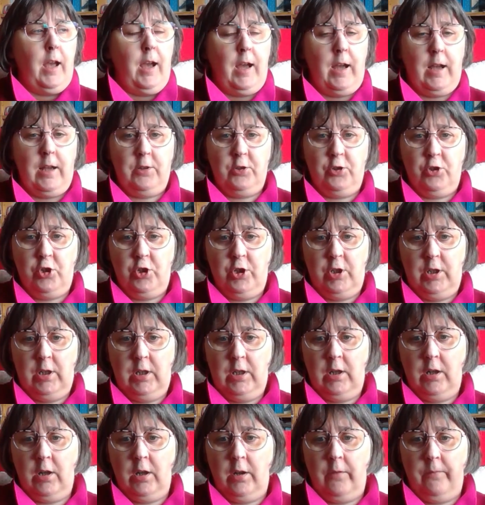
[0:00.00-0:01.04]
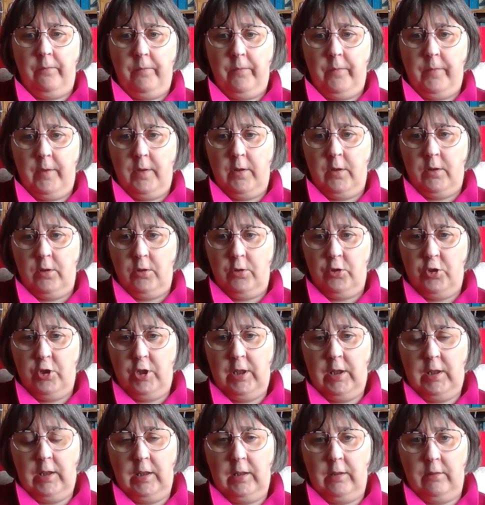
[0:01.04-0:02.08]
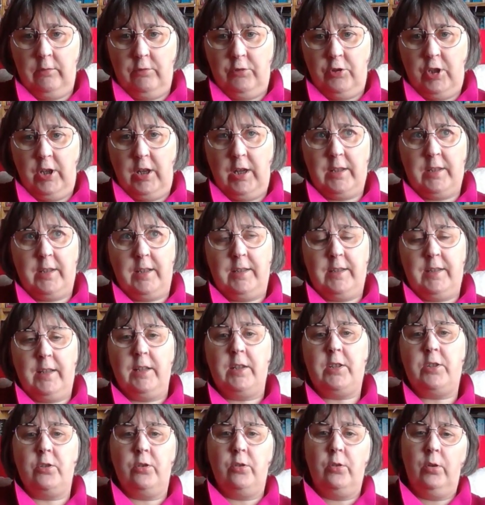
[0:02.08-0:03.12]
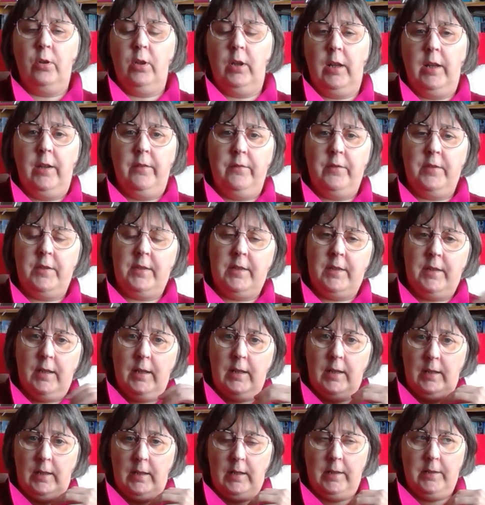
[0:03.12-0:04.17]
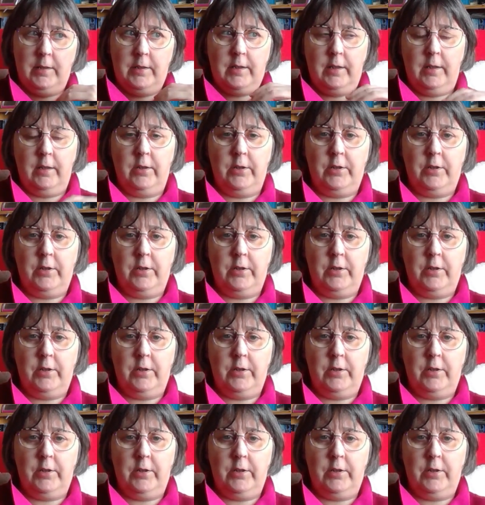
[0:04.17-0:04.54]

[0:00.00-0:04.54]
and she has a sister who lives in London.